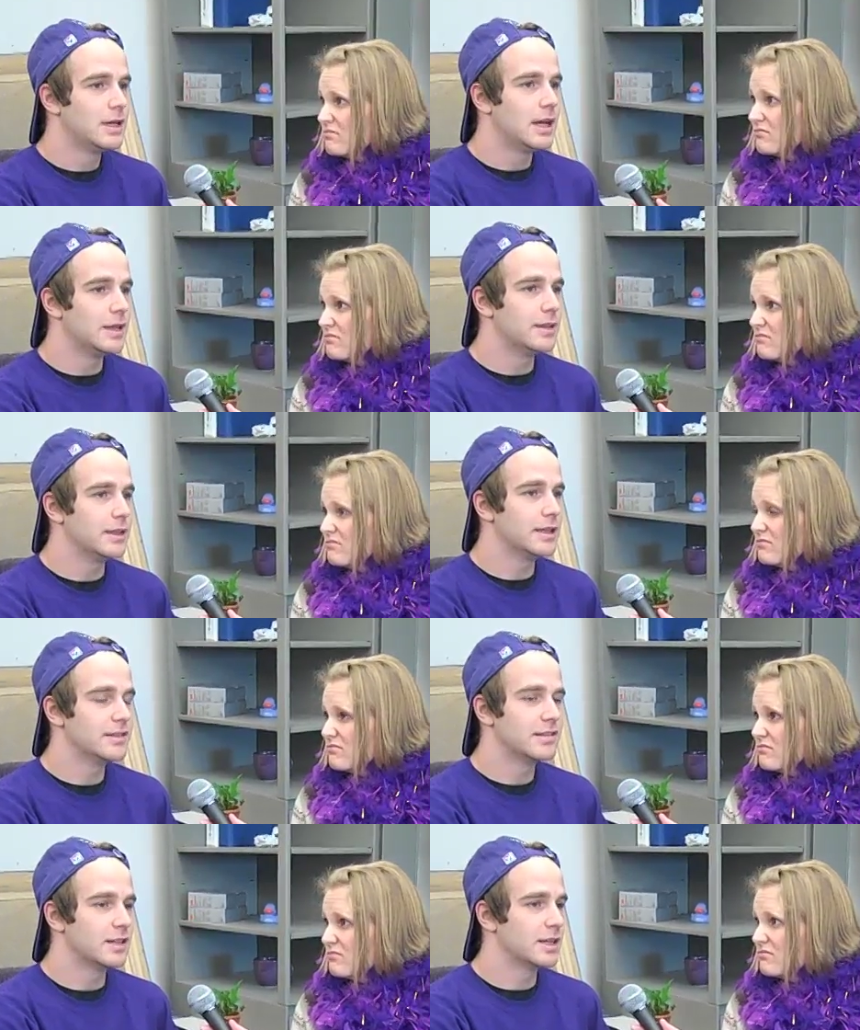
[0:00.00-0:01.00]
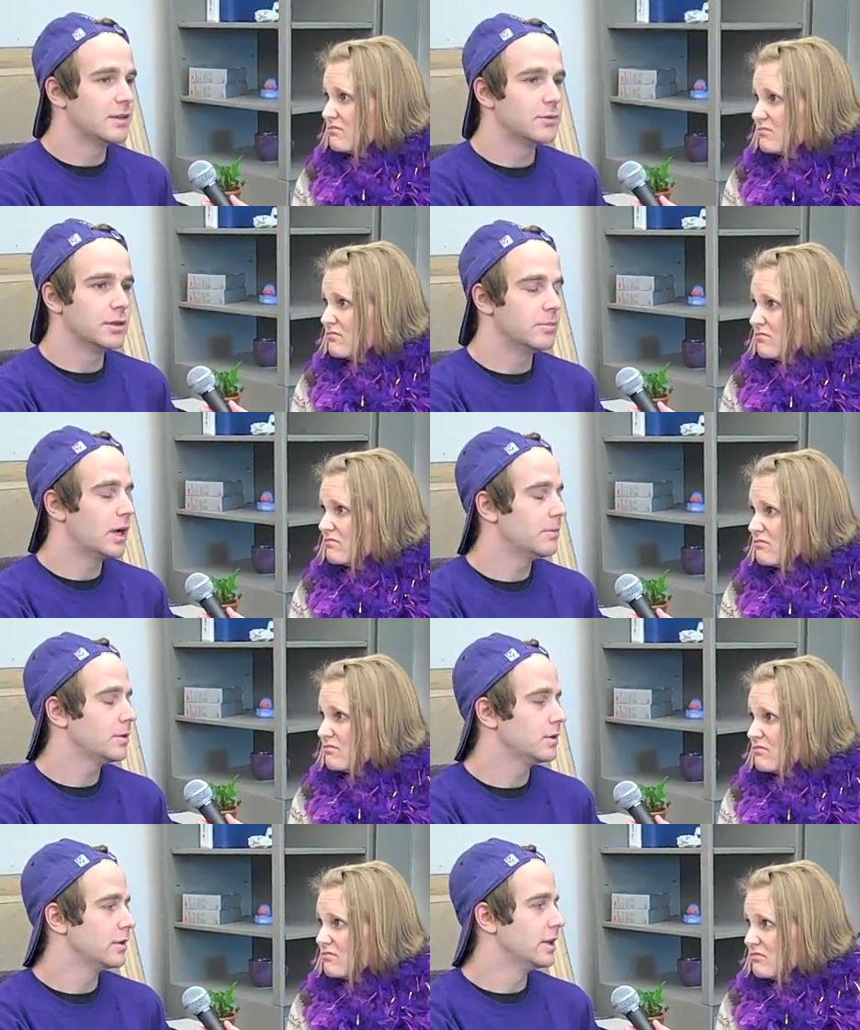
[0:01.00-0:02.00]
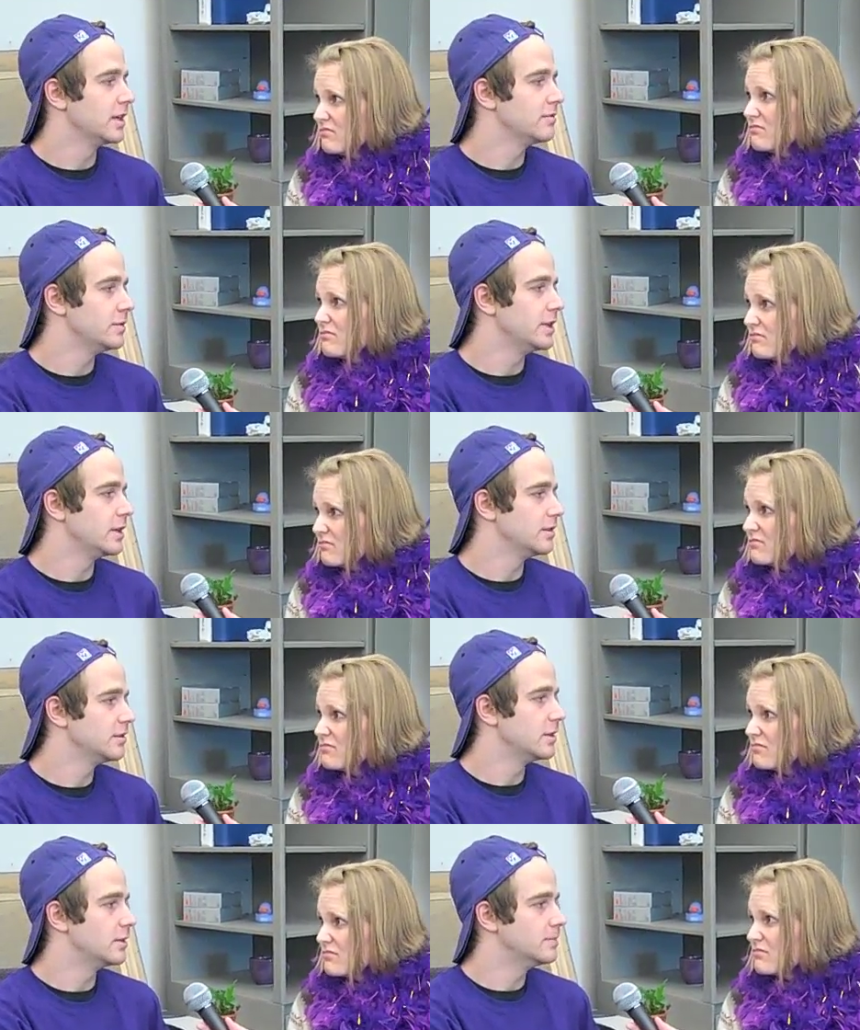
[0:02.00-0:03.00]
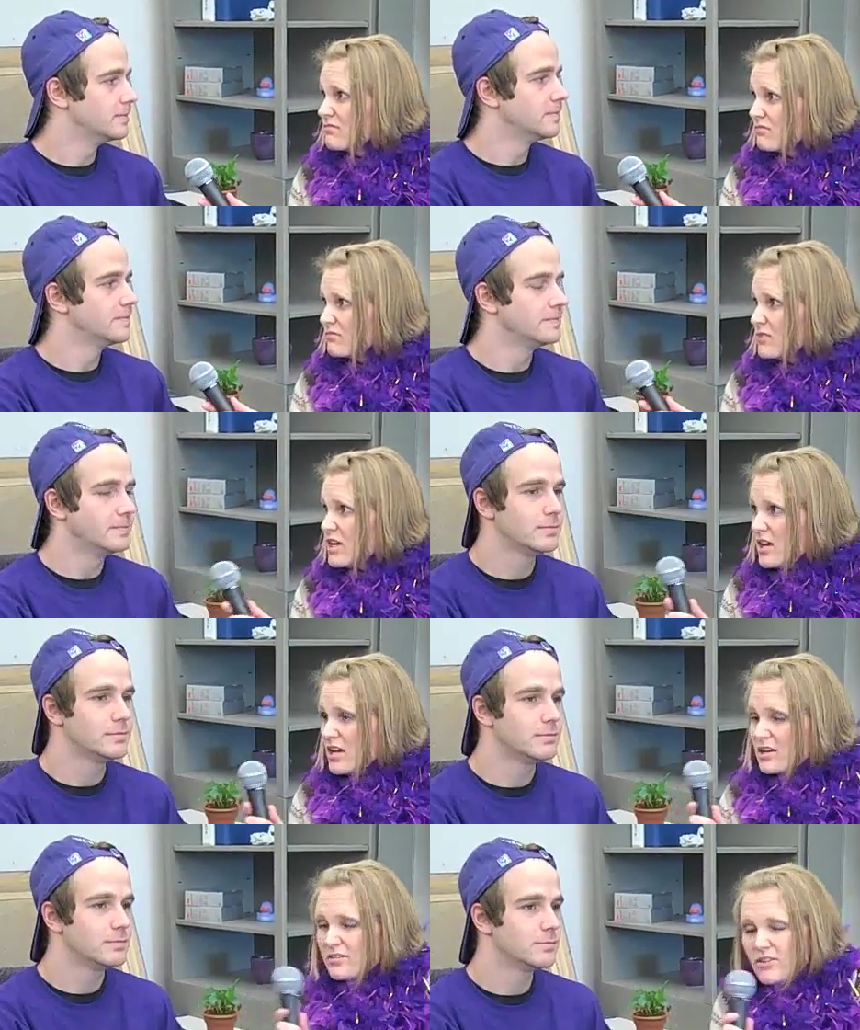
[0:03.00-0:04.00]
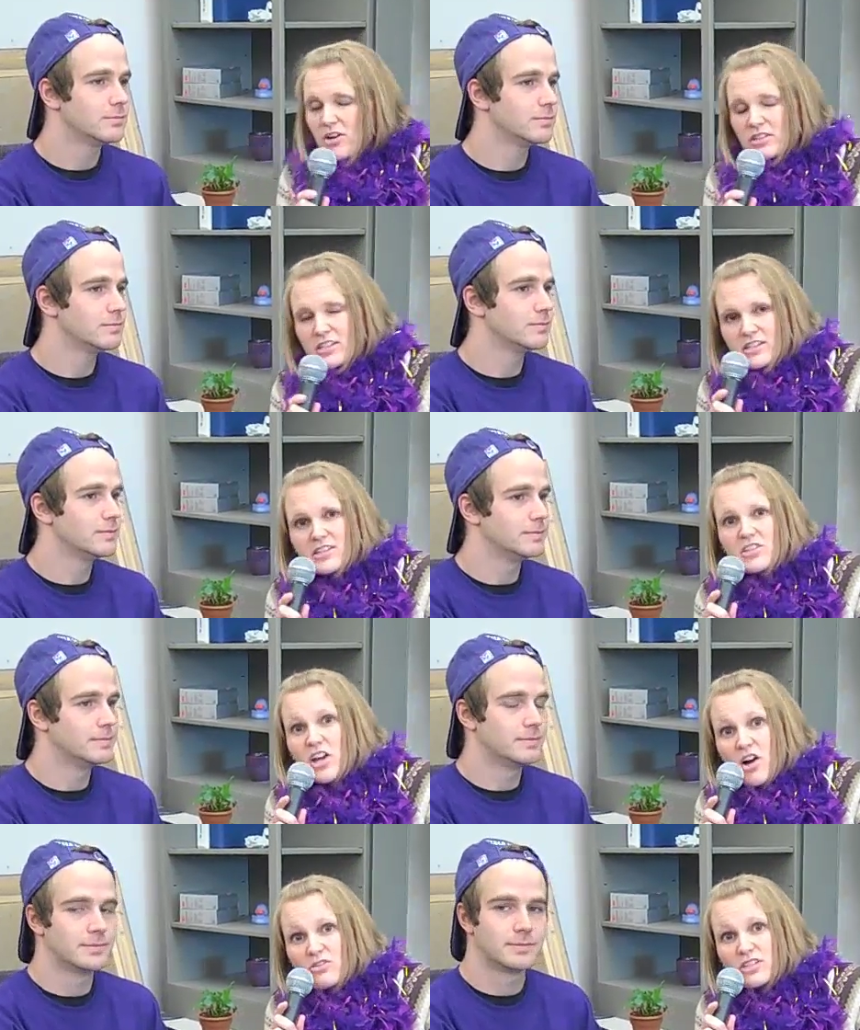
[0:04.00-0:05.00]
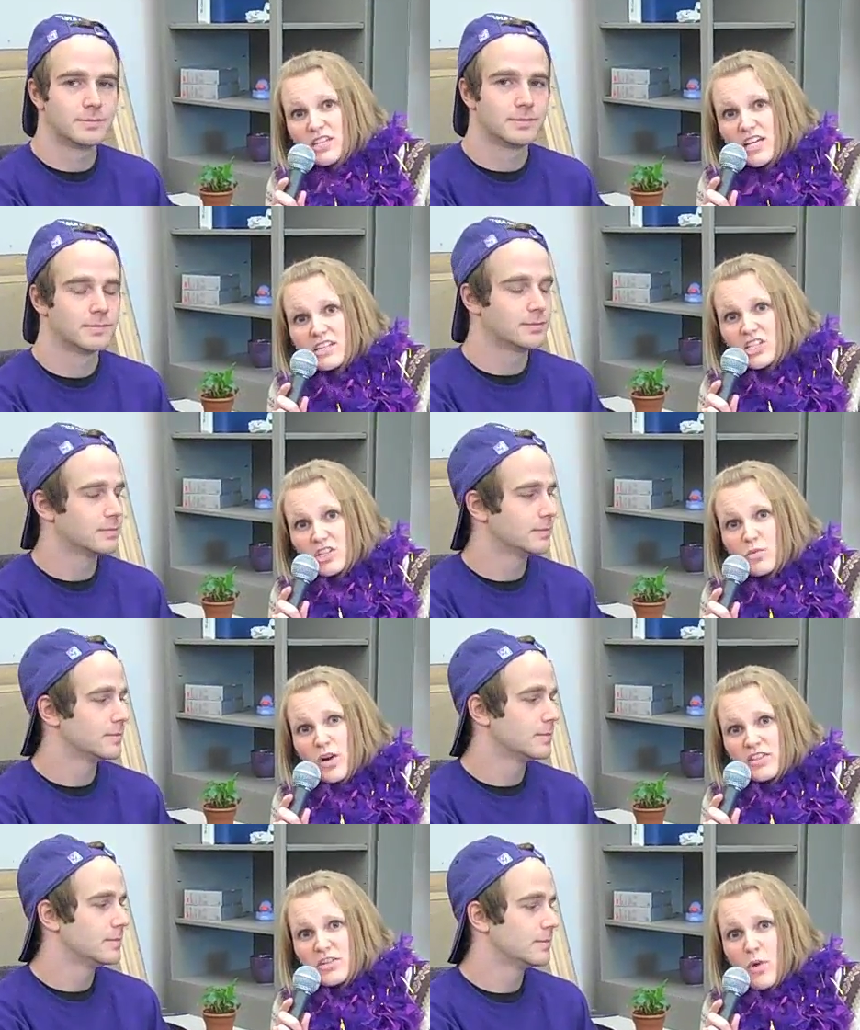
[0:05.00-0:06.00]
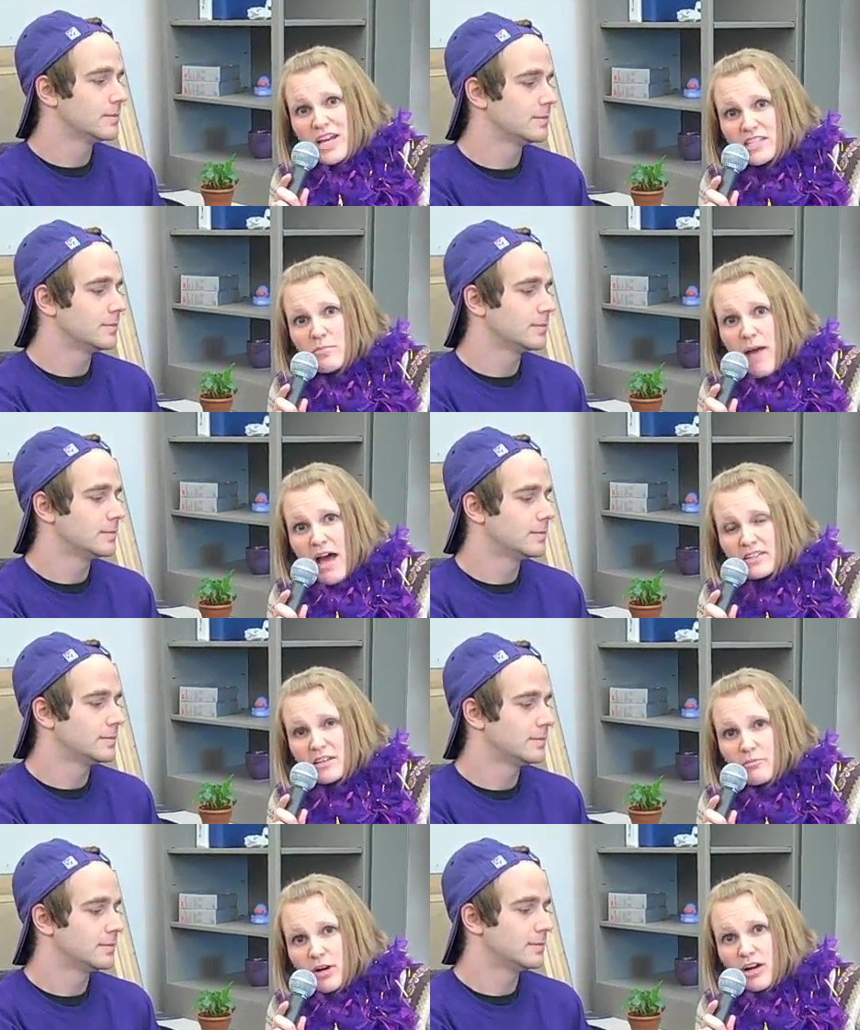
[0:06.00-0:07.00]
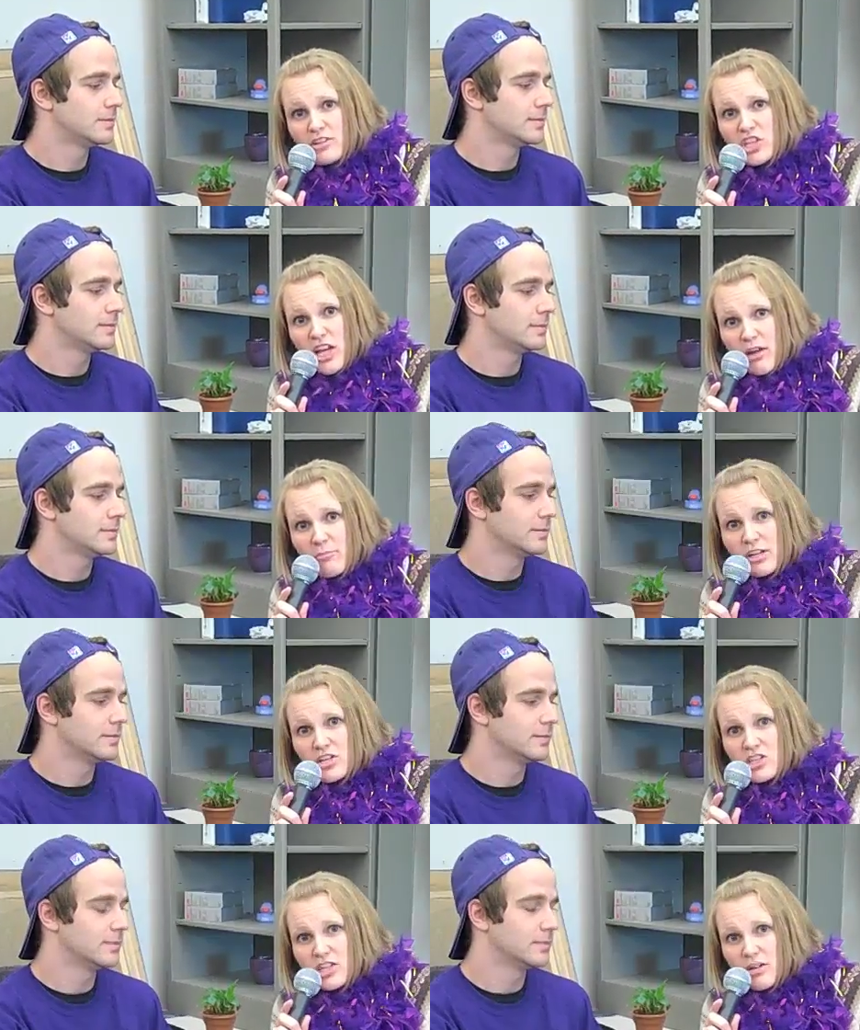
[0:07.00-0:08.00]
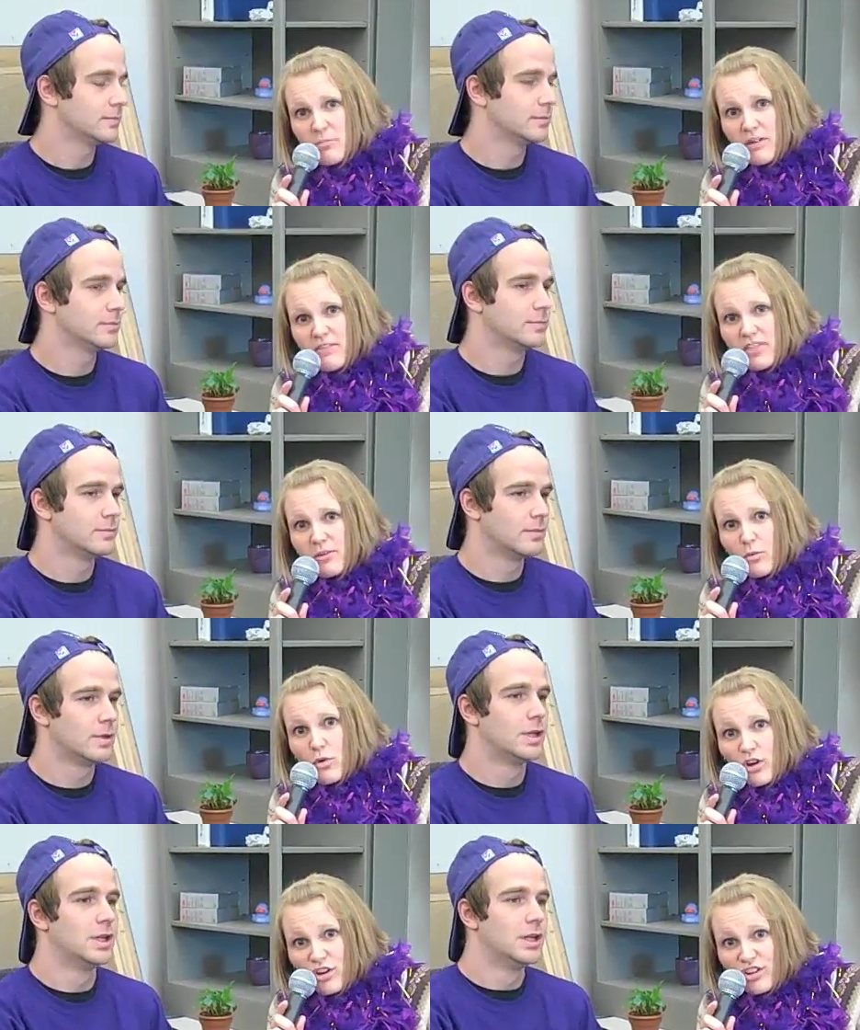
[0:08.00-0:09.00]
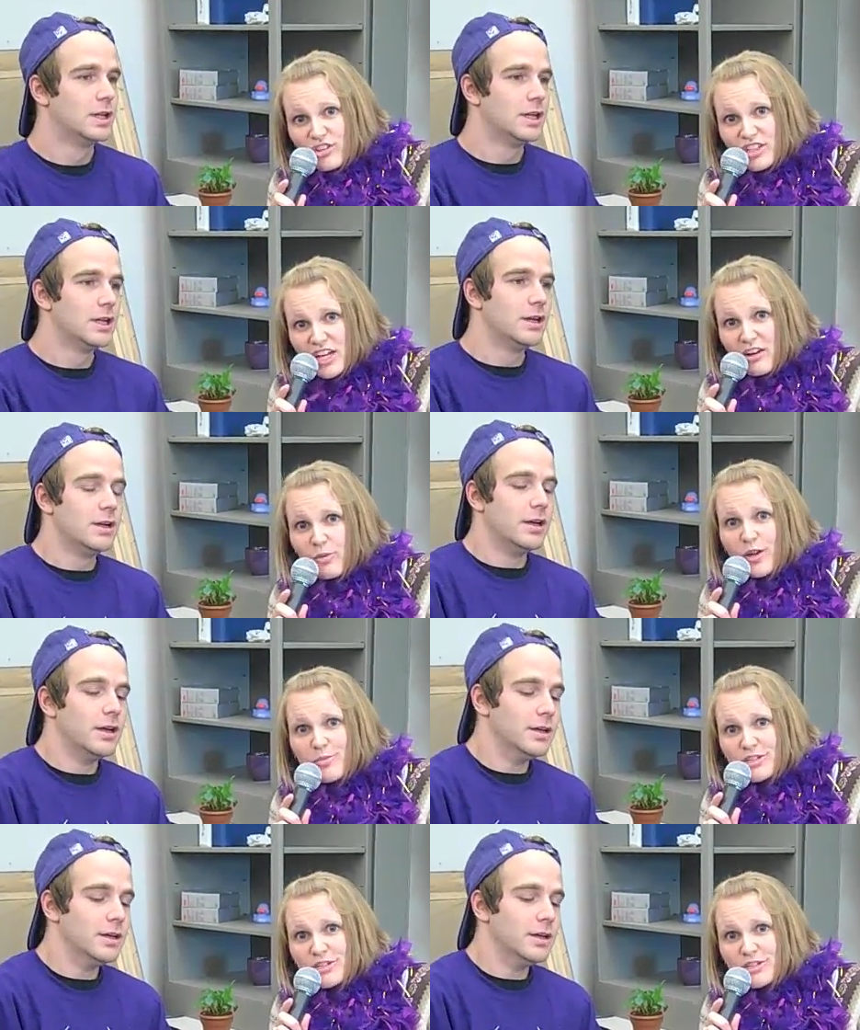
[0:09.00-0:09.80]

Speaker 1: I think it's going to get really popular in the next few years. So.
Speaker 2: Folks, this is Yost. He has just won the Waste Basketball Championship of the World here at Weber